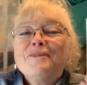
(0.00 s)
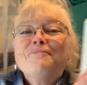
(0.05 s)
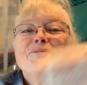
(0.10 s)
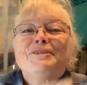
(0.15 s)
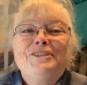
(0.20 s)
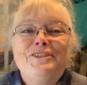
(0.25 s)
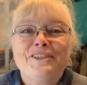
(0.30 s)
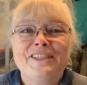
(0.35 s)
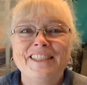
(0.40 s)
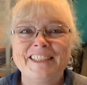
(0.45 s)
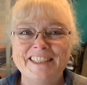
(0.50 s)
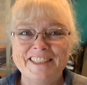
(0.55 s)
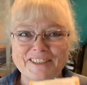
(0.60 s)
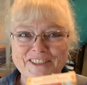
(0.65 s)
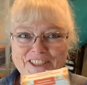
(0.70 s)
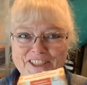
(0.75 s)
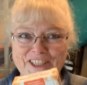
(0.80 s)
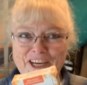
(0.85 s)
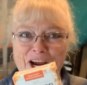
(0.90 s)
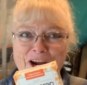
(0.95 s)
But you can still
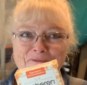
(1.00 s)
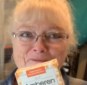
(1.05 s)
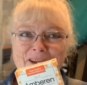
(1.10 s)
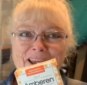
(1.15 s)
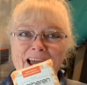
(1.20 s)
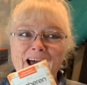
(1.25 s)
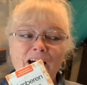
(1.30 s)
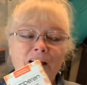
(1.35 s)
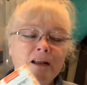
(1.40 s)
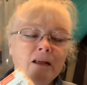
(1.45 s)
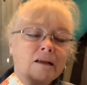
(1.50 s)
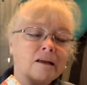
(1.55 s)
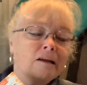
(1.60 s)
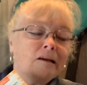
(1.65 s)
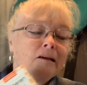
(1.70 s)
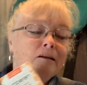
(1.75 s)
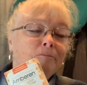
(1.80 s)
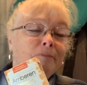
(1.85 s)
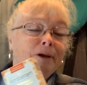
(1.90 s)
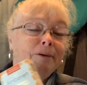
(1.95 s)
share me out
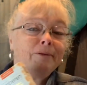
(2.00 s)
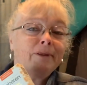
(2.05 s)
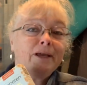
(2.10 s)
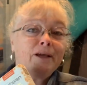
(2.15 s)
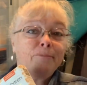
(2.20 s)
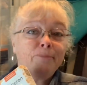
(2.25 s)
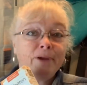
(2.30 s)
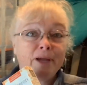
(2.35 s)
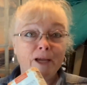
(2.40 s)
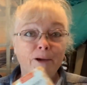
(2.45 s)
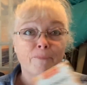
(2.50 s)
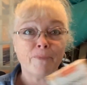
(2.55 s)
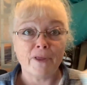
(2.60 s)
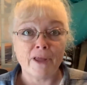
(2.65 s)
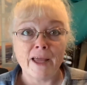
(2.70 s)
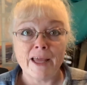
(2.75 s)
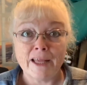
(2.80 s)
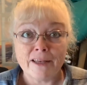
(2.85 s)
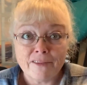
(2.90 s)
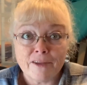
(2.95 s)
and maybe they could pick up the
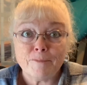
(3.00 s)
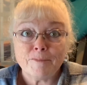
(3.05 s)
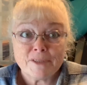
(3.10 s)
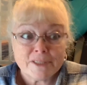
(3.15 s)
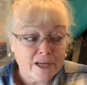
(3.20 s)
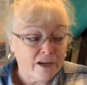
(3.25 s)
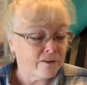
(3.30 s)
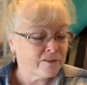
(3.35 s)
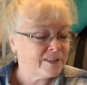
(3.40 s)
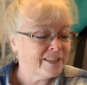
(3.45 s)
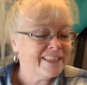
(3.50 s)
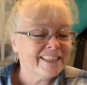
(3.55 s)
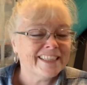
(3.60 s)
hint themselves.